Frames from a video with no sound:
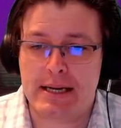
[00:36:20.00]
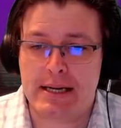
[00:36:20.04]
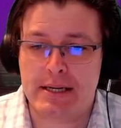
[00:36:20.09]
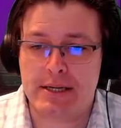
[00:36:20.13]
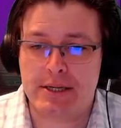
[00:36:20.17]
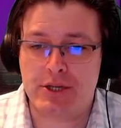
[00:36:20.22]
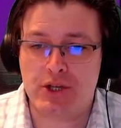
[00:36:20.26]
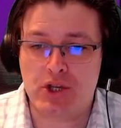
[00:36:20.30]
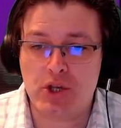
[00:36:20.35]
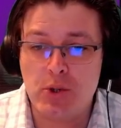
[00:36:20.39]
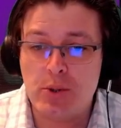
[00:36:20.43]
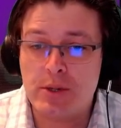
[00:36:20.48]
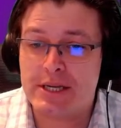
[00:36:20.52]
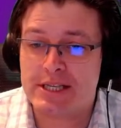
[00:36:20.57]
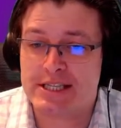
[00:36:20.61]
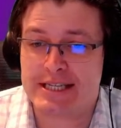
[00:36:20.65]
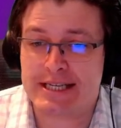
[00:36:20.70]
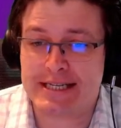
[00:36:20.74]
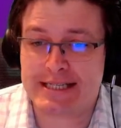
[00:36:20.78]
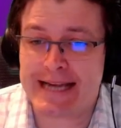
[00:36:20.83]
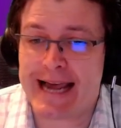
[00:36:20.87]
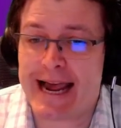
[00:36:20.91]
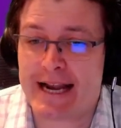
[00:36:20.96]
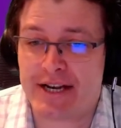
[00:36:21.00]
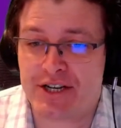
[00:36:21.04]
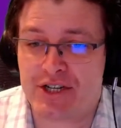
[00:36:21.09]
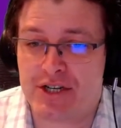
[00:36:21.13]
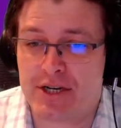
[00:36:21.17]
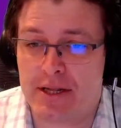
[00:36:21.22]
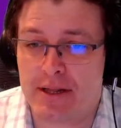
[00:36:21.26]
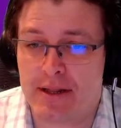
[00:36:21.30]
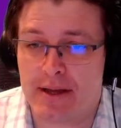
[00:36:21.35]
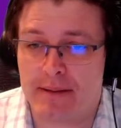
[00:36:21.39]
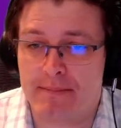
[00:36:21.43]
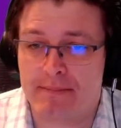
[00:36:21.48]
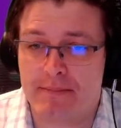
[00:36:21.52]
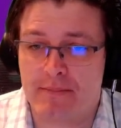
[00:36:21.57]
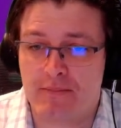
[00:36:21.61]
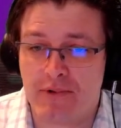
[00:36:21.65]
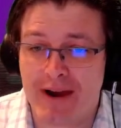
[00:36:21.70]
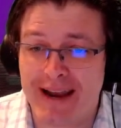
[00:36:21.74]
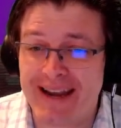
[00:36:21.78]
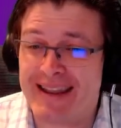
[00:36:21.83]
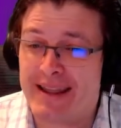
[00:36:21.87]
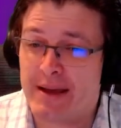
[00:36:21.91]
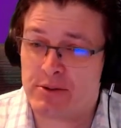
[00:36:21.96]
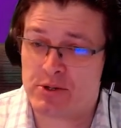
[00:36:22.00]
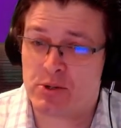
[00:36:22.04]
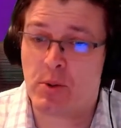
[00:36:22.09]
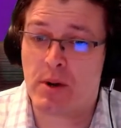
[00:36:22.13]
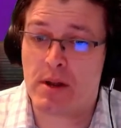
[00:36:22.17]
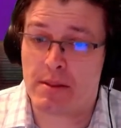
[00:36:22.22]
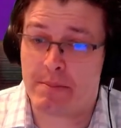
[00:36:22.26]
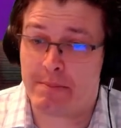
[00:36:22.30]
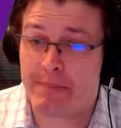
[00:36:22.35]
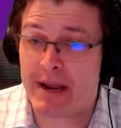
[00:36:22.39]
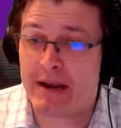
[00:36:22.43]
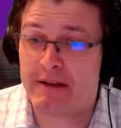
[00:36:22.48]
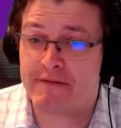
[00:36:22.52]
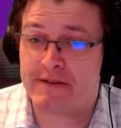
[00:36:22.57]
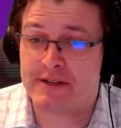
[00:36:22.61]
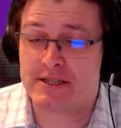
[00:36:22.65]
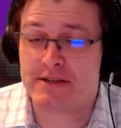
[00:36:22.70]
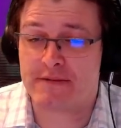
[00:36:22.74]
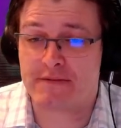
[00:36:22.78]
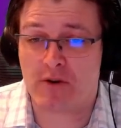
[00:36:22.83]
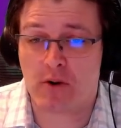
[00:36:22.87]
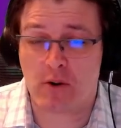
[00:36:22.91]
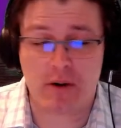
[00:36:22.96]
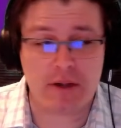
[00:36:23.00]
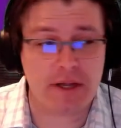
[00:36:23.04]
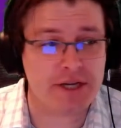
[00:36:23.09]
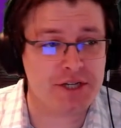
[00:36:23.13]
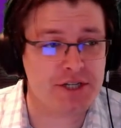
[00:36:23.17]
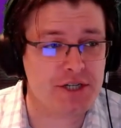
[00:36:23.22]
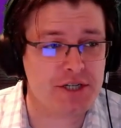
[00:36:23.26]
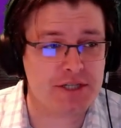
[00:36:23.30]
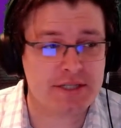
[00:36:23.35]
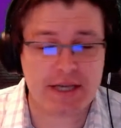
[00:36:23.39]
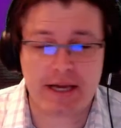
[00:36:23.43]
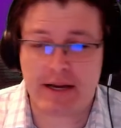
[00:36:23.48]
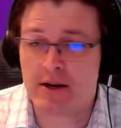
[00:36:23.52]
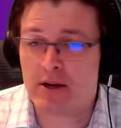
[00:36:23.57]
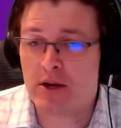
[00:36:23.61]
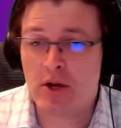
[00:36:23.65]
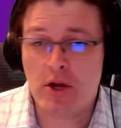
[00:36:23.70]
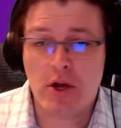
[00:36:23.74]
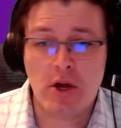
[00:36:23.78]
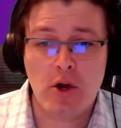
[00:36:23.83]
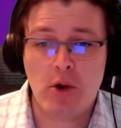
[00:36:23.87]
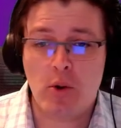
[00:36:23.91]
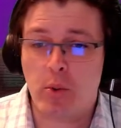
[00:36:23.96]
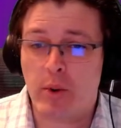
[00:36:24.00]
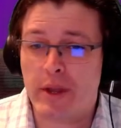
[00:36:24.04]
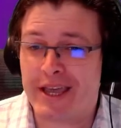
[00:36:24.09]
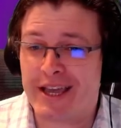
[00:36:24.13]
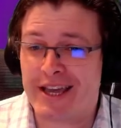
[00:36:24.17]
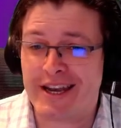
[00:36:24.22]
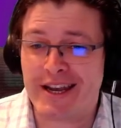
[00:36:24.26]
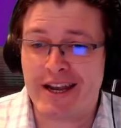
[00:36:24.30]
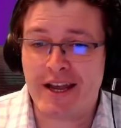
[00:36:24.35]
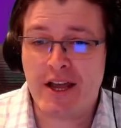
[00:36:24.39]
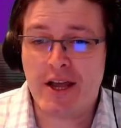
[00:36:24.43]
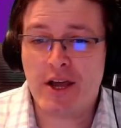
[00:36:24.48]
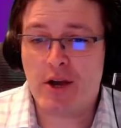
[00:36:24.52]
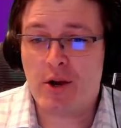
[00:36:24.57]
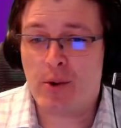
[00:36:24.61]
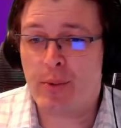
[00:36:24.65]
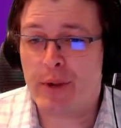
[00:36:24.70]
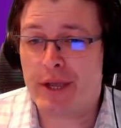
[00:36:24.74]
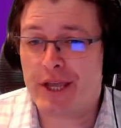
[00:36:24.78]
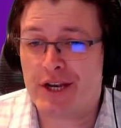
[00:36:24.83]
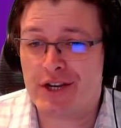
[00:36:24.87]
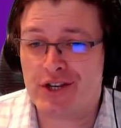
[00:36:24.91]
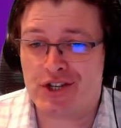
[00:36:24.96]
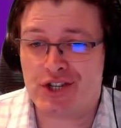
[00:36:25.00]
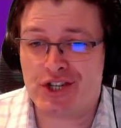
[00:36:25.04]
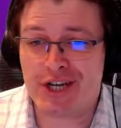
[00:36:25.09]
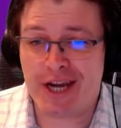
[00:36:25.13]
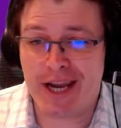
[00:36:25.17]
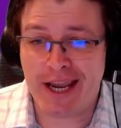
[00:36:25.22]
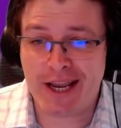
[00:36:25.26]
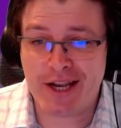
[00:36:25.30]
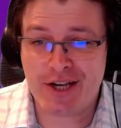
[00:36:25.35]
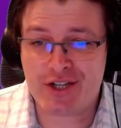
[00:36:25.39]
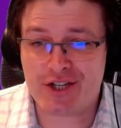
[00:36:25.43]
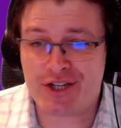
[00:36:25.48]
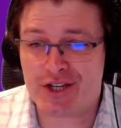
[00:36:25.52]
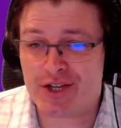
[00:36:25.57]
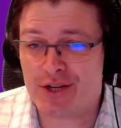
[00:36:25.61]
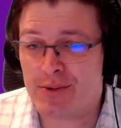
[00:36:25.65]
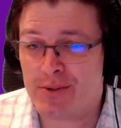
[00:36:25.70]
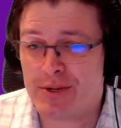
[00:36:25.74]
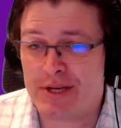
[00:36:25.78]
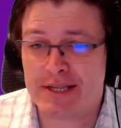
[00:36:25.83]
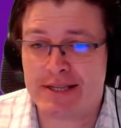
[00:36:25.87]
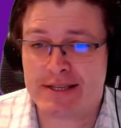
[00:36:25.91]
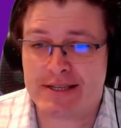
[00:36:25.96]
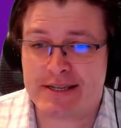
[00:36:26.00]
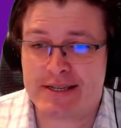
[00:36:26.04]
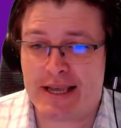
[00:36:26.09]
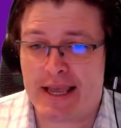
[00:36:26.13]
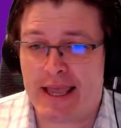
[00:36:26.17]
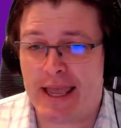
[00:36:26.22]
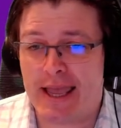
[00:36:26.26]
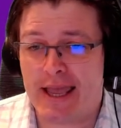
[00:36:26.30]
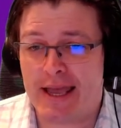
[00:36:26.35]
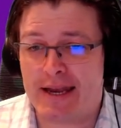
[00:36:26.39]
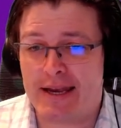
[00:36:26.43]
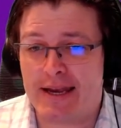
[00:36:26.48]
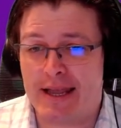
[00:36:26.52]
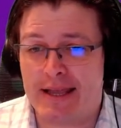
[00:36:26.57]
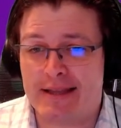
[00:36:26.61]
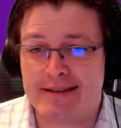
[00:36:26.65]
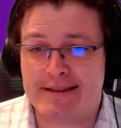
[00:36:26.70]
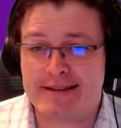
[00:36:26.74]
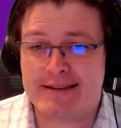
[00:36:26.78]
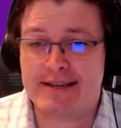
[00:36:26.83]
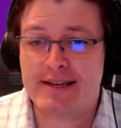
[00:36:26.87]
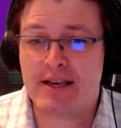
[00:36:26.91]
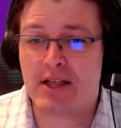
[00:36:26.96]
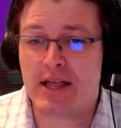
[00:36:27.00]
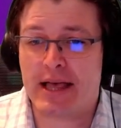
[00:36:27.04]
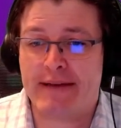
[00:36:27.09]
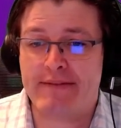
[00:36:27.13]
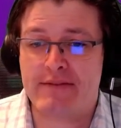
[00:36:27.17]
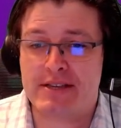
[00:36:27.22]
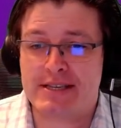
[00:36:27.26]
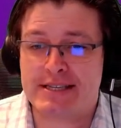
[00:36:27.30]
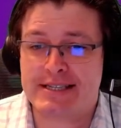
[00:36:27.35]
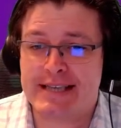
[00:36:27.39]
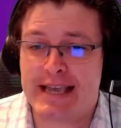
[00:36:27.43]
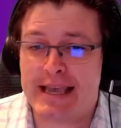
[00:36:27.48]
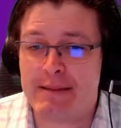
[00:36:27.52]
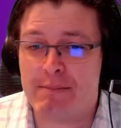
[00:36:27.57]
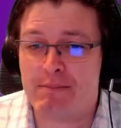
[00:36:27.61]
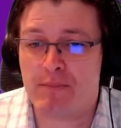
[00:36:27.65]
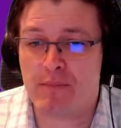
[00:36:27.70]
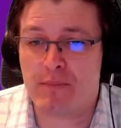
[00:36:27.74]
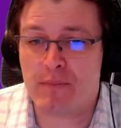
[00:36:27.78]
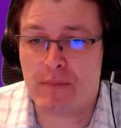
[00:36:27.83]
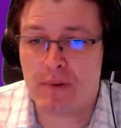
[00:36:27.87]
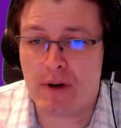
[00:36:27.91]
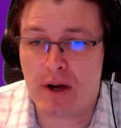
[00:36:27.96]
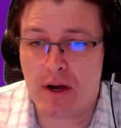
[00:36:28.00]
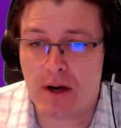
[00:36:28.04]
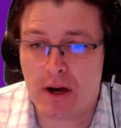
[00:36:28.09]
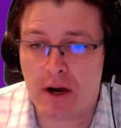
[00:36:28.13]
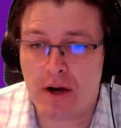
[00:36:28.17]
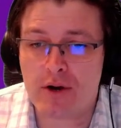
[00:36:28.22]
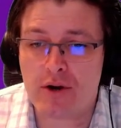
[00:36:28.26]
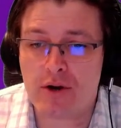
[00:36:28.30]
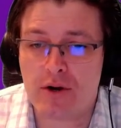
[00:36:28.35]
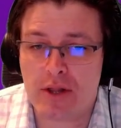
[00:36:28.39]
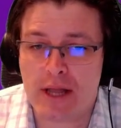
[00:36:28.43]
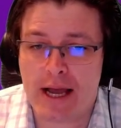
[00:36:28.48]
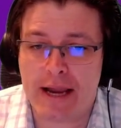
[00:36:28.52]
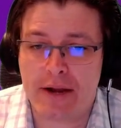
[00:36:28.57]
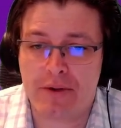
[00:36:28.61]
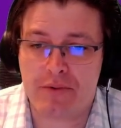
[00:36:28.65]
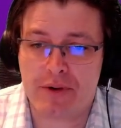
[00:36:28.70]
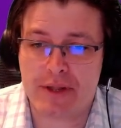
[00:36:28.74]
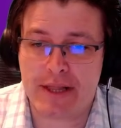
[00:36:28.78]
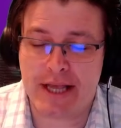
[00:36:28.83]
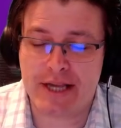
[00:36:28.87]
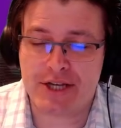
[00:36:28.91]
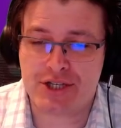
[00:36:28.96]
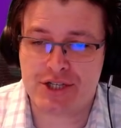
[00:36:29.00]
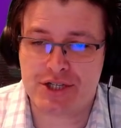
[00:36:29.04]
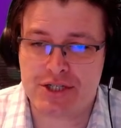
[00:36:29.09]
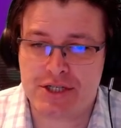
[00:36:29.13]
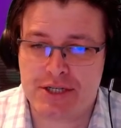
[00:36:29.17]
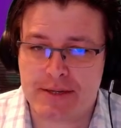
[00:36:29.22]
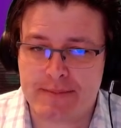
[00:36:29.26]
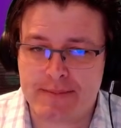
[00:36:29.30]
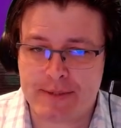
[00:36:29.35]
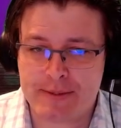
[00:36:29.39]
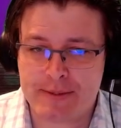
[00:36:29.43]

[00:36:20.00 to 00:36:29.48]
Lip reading: units attached to them, right? And that was one of the benefits of correlation, is that we can change units and still have the same underlying relationship.